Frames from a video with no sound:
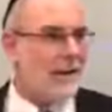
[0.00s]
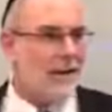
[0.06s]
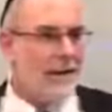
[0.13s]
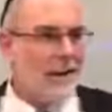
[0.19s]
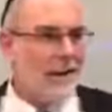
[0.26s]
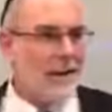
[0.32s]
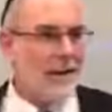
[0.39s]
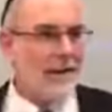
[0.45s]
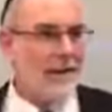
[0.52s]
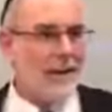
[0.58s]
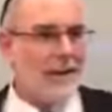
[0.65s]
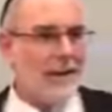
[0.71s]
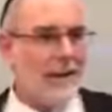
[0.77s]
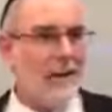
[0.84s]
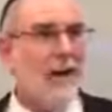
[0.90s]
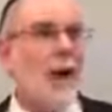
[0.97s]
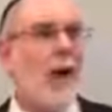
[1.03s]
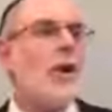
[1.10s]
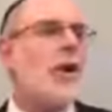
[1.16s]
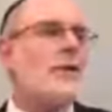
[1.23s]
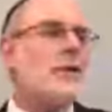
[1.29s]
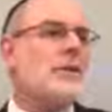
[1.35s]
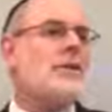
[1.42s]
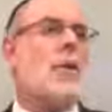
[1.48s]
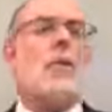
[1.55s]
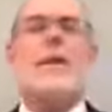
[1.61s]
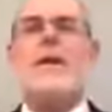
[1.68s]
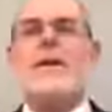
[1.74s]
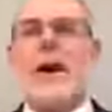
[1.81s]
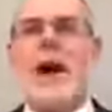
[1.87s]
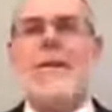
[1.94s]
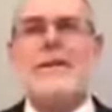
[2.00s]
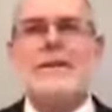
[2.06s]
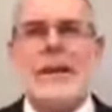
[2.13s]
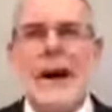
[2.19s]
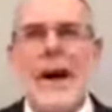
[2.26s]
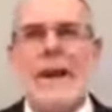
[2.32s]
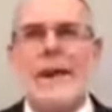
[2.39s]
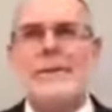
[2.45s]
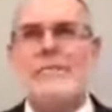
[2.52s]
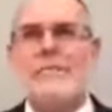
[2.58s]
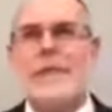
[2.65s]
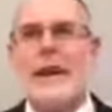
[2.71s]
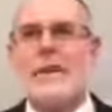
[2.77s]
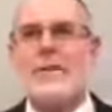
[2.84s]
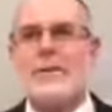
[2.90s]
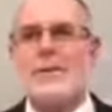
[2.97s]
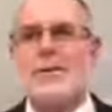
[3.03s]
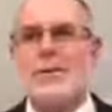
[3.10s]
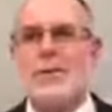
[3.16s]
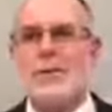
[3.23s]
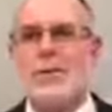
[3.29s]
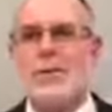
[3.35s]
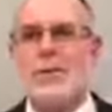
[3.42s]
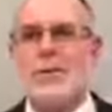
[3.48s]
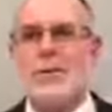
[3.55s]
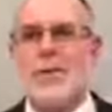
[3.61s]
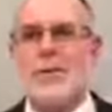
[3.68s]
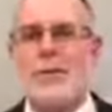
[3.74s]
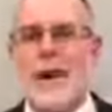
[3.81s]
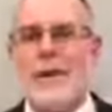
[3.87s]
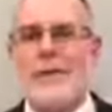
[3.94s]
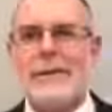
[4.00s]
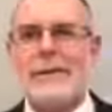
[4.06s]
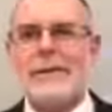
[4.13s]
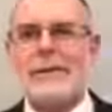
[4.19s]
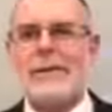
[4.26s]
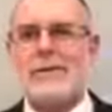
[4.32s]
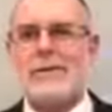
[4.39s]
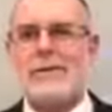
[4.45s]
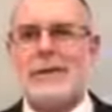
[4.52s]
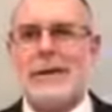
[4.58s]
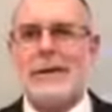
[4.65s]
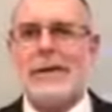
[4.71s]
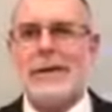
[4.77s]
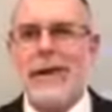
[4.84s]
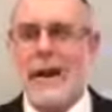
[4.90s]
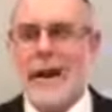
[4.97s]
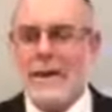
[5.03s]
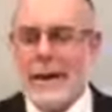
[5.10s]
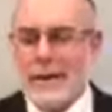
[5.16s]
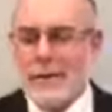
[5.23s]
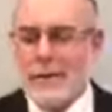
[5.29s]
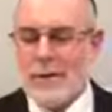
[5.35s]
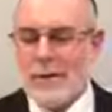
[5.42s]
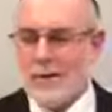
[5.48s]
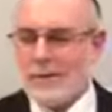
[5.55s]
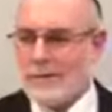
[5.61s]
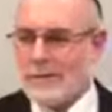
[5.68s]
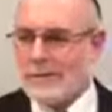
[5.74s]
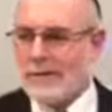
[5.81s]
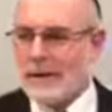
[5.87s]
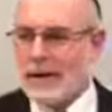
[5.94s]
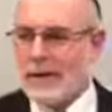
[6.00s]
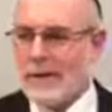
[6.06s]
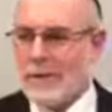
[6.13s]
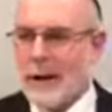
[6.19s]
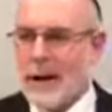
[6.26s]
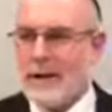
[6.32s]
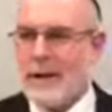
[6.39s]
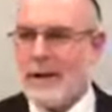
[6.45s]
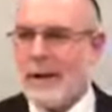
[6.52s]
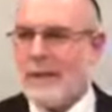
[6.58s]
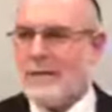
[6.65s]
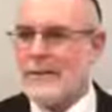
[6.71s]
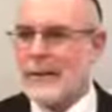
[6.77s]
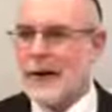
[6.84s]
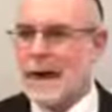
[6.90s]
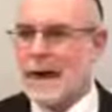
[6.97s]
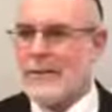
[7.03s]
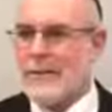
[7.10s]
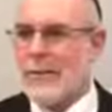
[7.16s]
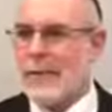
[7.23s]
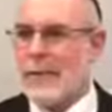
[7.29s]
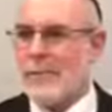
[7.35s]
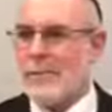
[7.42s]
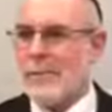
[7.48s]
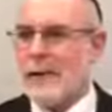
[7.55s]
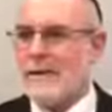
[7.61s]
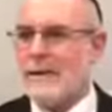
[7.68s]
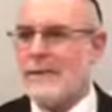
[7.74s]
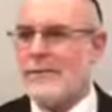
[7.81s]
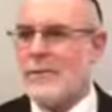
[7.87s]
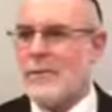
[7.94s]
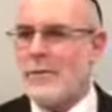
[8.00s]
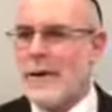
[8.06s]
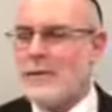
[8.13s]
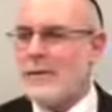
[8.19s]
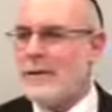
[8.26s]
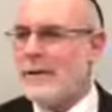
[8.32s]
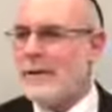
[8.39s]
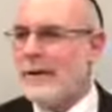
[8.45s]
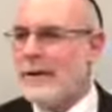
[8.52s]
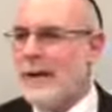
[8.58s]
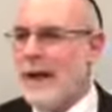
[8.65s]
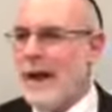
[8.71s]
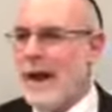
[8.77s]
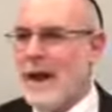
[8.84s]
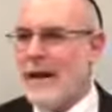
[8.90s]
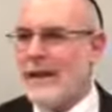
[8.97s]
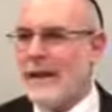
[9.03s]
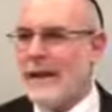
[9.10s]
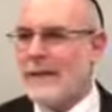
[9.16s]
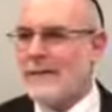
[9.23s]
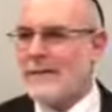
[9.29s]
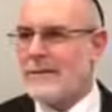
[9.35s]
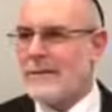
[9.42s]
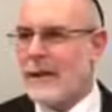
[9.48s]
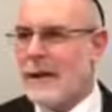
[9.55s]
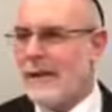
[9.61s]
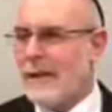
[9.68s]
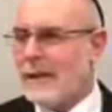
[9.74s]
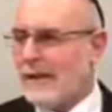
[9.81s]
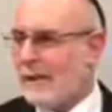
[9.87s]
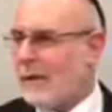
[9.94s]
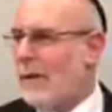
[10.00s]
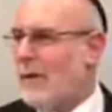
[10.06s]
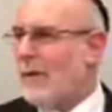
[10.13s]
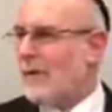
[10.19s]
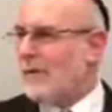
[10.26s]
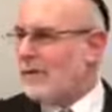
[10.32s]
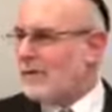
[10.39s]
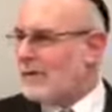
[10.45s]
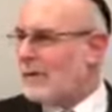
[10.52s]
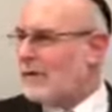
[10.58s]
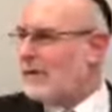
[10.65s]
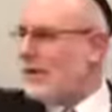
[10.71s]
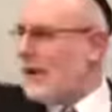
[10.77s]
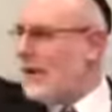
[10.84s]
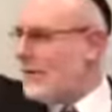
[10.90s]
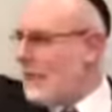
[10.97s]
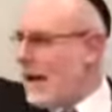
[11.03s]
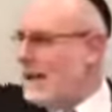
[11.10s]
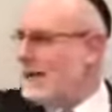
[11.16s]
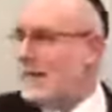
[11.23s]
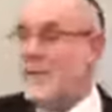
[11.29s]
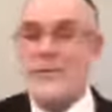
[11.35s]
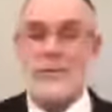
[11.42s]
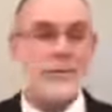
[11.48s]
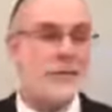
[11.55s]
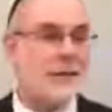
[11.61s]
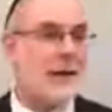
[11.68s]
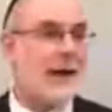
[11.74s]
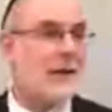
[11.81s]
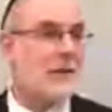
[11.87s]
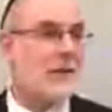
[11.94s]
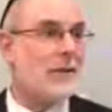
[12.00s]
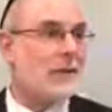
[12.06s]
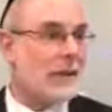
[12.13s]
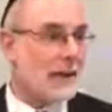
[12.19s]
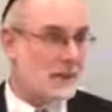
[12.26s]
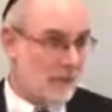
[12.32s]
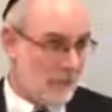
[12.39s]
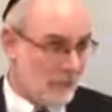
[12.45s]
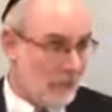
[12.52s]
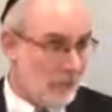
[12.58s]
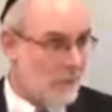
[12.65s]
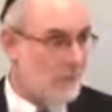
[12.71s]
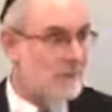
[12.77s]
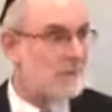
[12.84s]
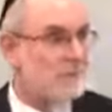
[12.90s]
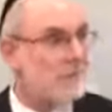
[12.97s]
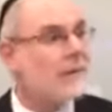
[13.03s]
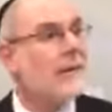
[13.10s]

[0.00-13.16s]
So went to, uh, oh no! So, so the Chafetz Chaim, some students were traveling to Israel, and they were saying goodbye to the Chafetz Chaim. They wanted a blessing from the Rebbe, and they said that they were going the certain way and passing through the town where the Leshem is.